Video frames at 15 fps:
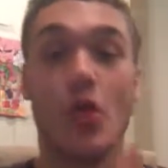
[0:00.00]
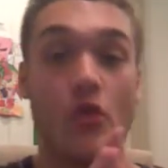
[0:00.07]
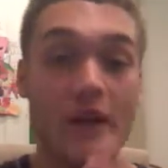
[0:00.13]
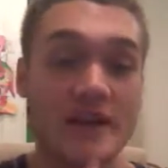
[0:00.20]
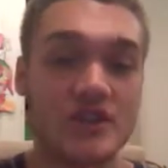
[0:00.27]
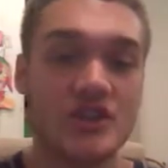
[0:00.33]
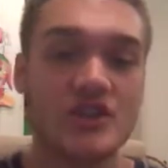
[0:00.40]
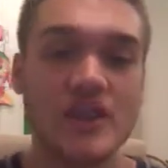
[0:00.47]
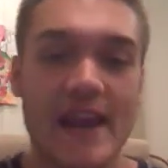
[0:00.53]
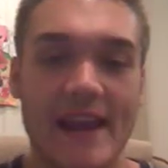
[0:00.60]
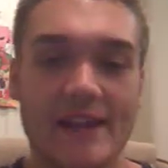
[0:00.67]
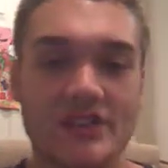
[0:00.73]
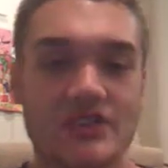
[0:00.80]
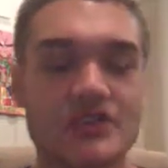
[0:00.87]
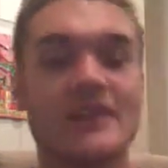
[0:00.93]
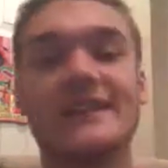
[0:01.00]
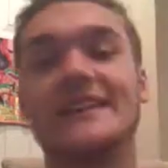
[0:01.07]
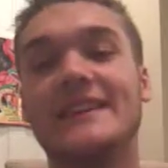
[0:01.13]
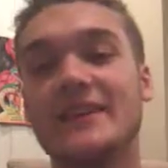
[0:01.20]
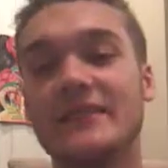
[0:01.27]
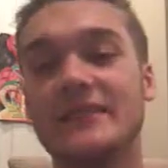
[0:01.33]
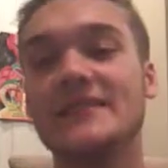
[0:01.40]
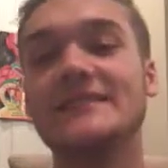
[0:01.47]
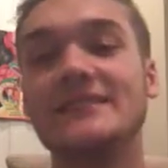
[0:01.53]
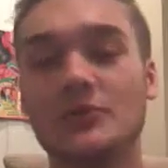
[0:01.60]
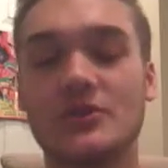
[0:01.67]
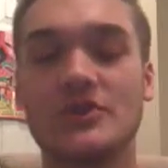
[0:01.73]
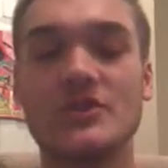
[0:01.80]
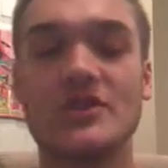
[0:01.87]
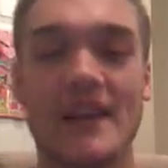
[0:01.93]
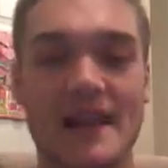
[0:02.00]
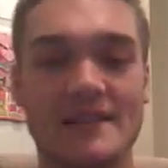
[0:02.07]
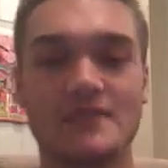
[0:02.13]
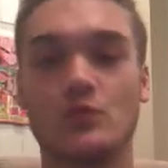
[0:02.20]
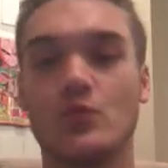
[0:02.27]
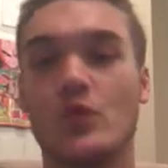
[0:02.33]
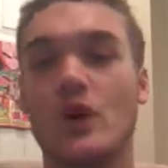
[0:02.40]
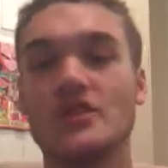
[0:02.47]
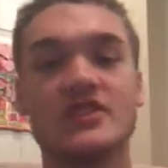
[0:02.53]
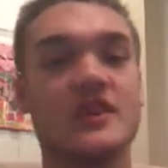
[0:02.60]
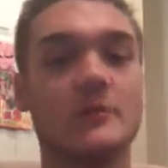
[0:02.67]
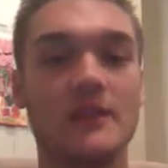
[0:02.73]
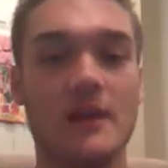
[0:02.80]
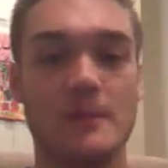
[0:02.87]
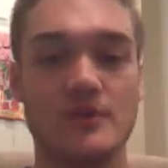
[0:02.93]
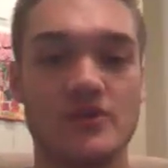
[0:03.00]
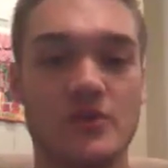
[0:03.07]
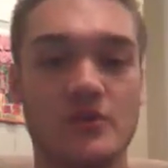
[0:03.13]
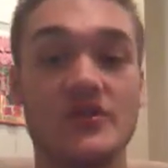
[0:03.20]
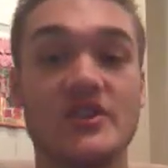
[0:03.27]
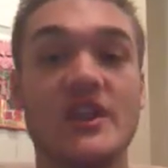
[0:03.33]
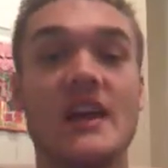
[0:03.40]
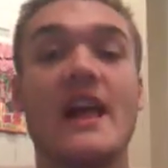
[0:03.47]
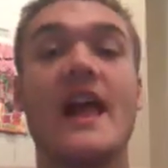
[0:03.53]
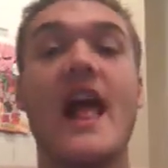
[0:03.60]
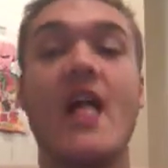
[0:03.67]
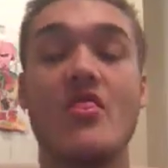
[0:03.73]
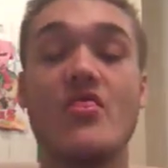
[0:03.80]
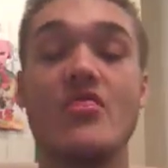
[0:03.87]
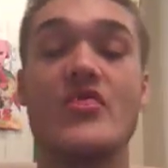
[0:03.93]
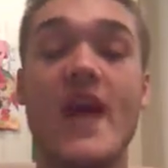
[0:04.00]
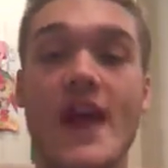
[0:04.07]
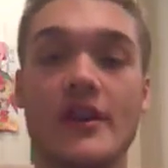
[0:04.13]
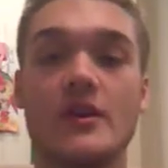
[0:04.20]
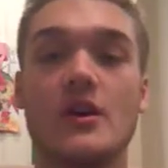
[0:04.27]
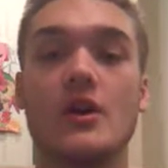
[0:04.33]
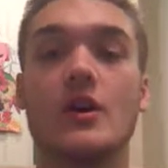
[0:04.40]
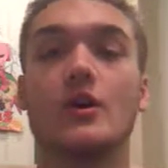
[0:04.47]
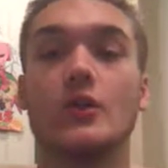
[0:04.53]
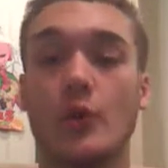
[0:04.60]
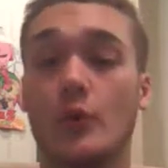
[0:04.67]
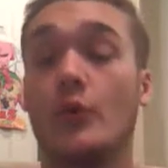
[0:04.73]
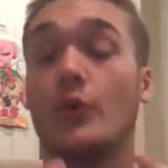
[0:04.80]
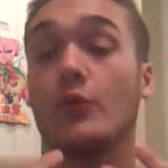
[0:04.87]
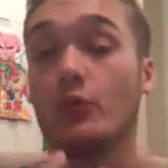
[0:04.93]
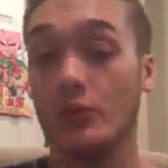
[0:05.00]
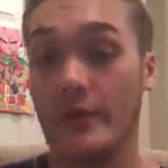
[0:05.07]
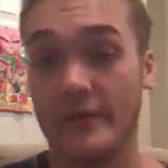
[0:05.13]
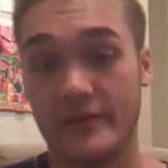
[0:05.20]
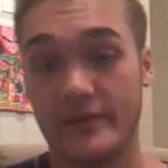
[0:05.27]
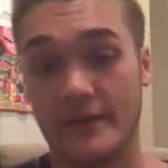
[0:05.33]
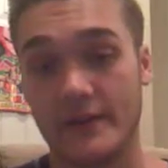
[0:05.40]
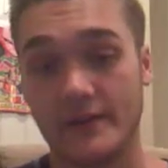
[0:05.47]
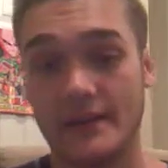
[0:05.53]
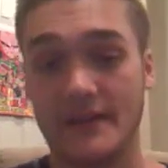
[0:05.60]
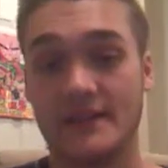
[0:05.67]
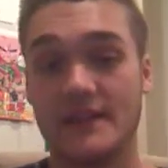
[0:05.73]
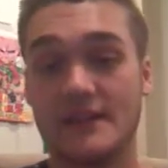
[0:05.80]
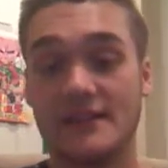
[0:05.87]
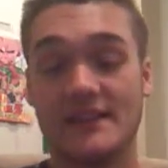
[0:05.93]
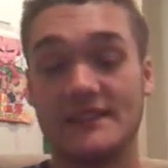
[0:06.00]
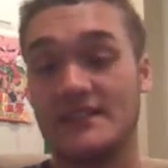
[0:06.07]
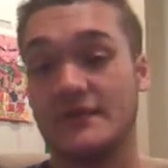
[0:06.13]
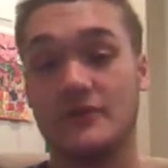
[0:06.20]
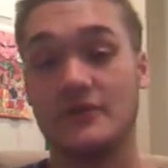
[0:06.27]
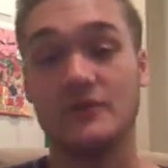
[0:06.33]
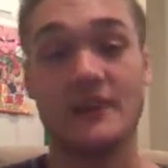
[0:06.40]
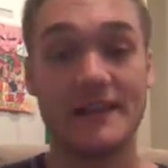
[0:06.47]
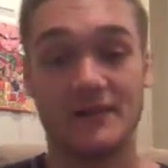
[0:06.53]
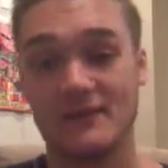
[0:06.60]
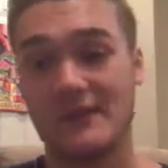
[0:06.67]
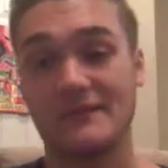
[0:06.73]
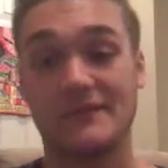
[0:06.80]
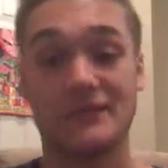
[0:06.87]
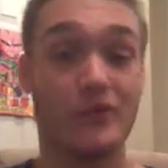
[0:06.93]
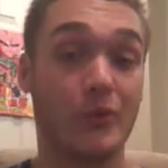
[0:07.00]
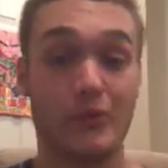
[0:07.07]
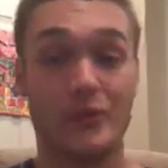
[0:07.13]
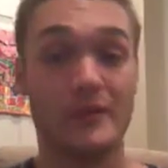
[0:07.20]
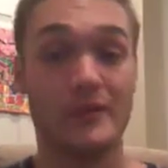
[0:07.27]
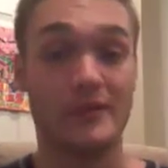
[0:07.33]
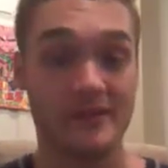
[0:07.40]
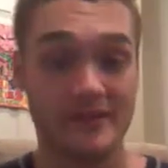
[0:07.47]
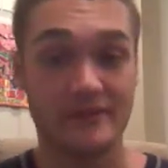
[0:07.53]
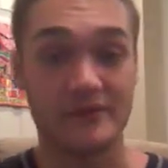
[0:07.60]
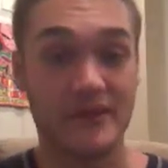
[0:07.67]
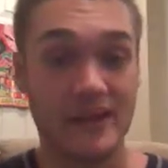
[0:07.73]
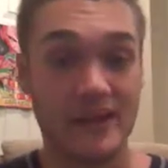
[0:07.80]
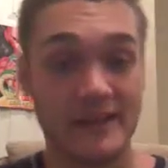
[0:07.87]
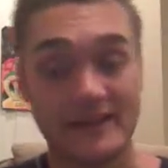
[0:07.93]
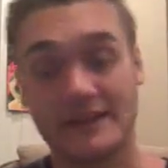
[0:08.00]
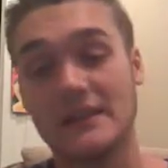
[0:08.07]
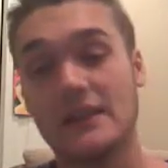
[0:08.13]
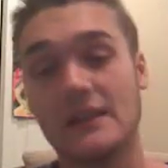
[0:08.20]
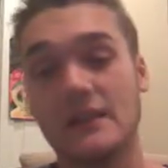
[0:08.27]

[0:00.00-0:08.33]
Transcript: They change. Give it a little chance. Watch a couple episodes and then go through with it. And then like see if you like it or not. And go through with it if you like it.